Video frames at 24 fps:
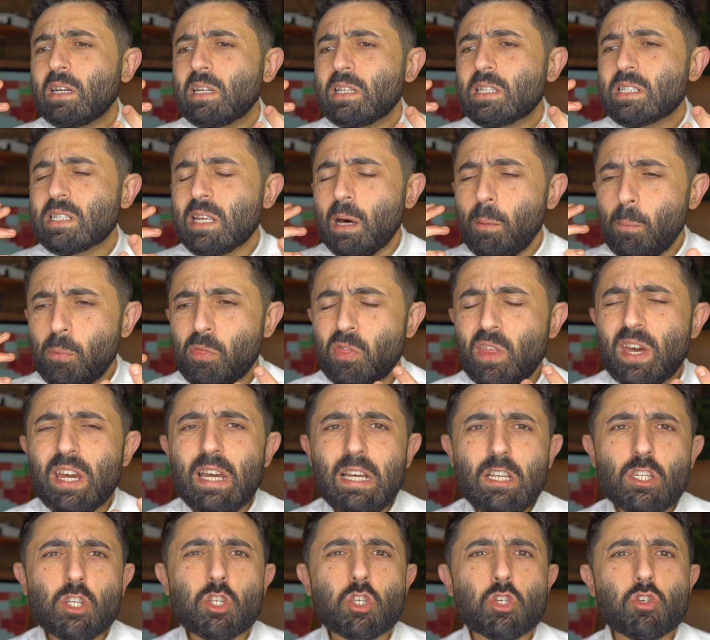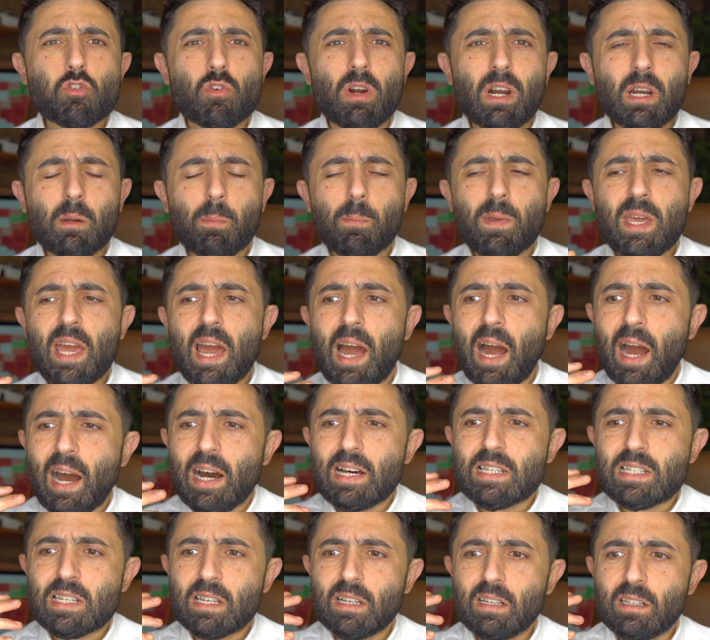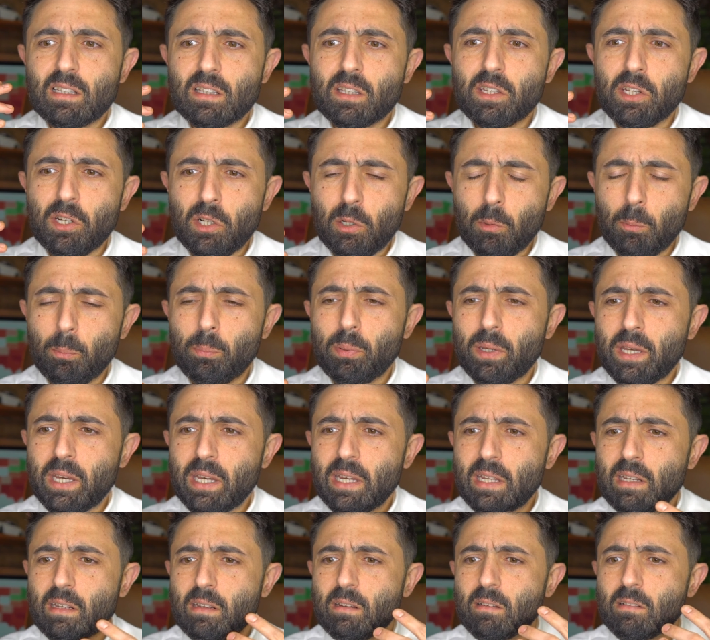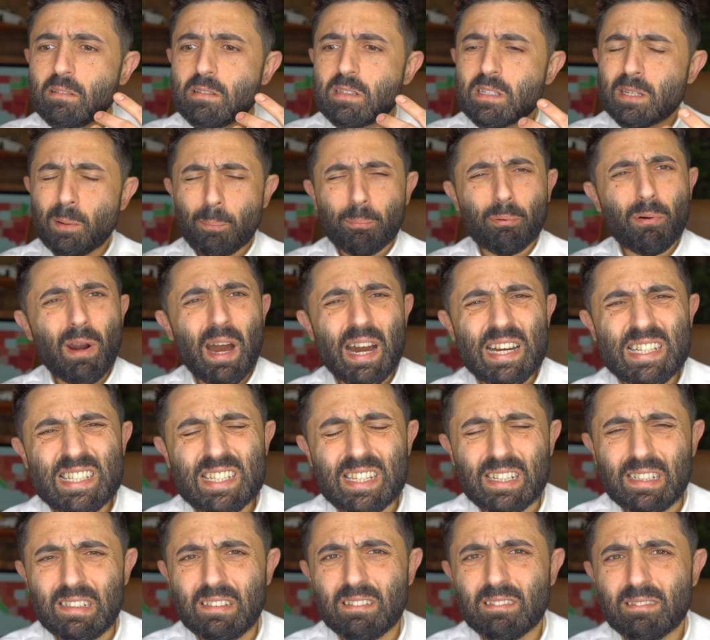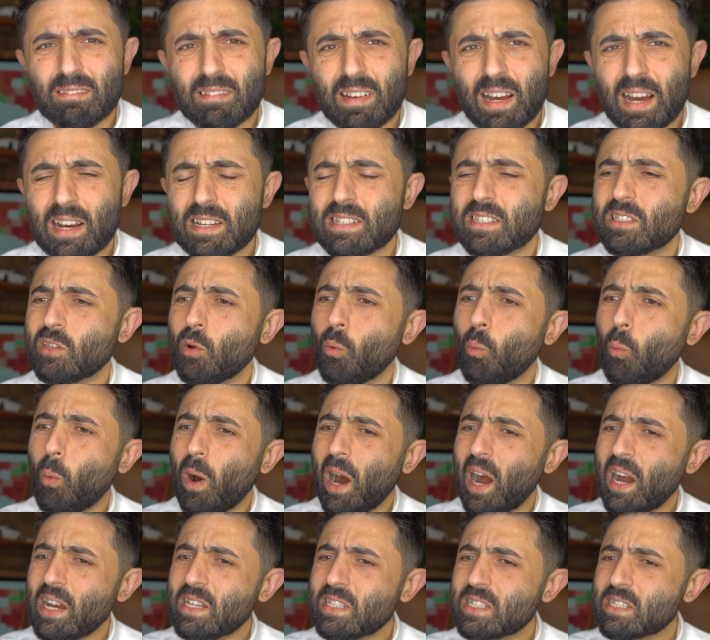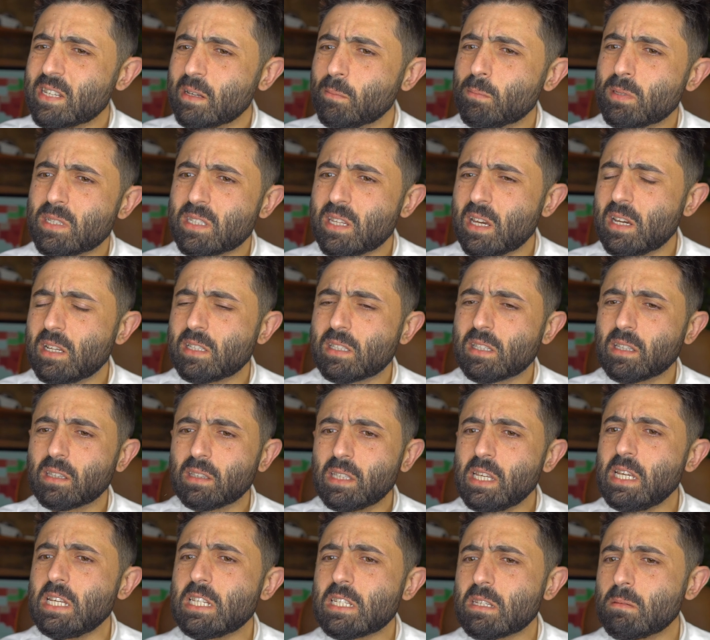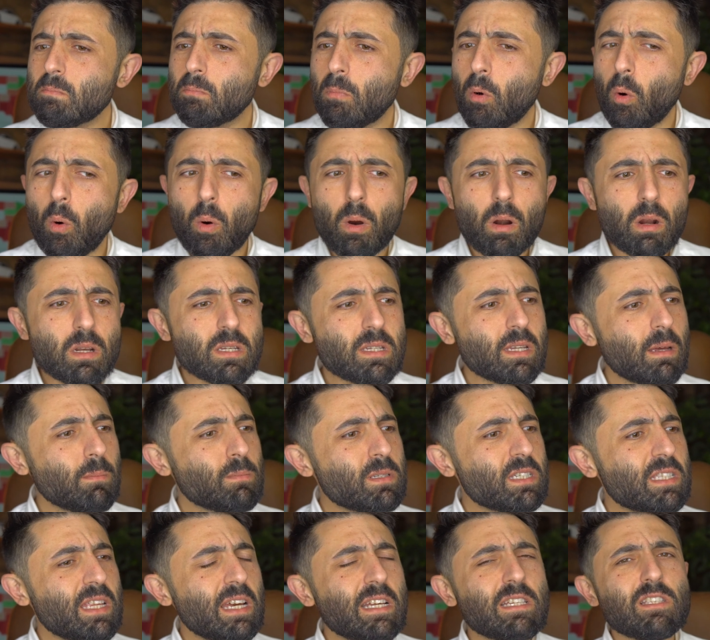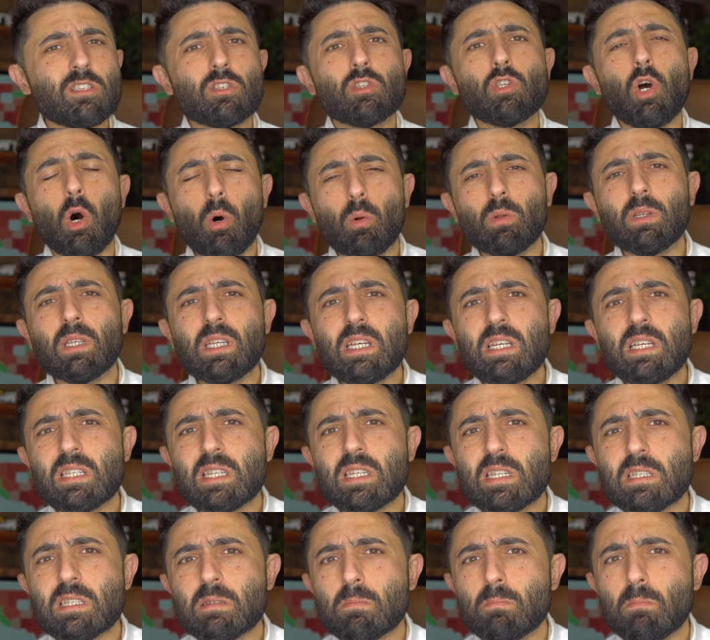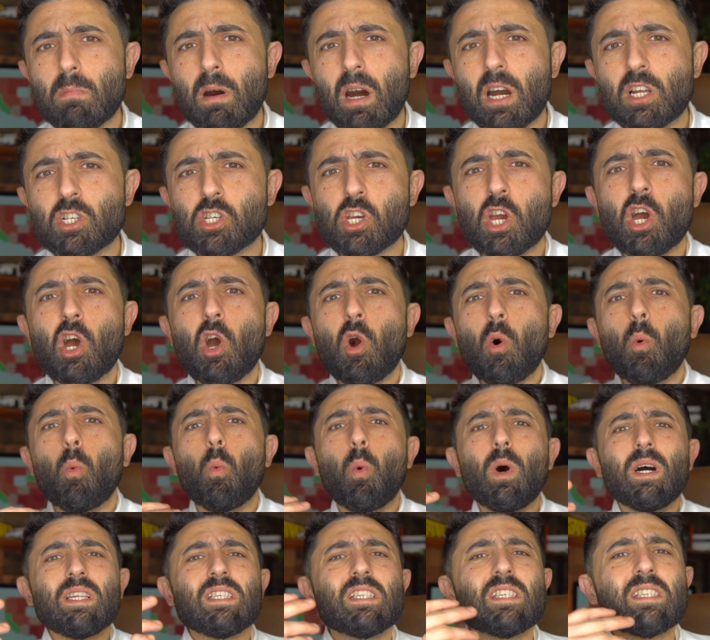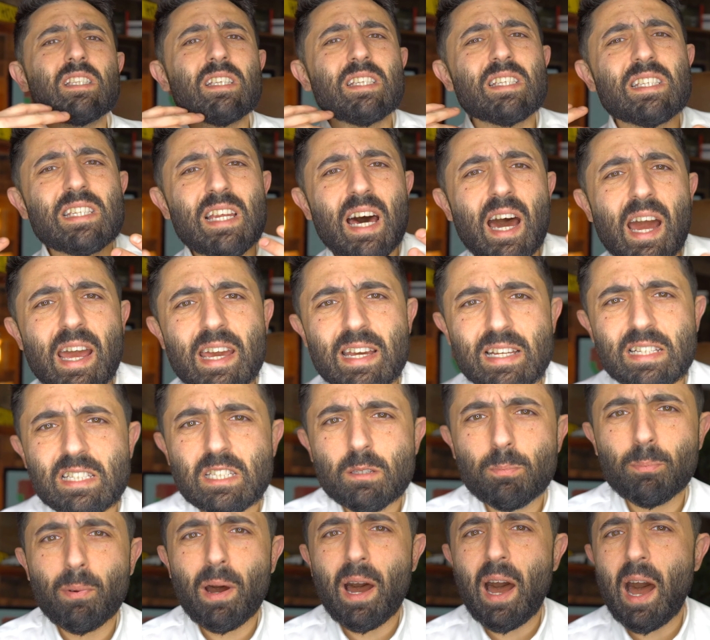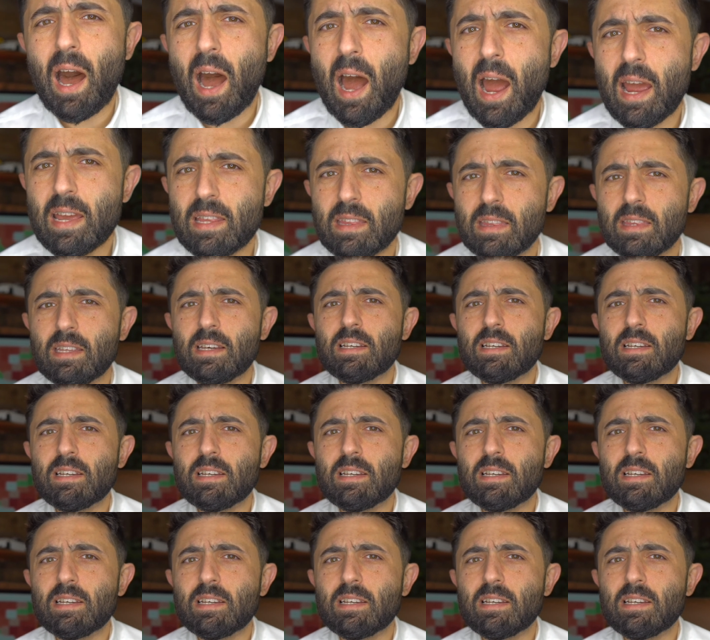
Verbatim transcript: something struck me as a little bit surprising as to why some states lease more, some states don't lease as much. What's the science behind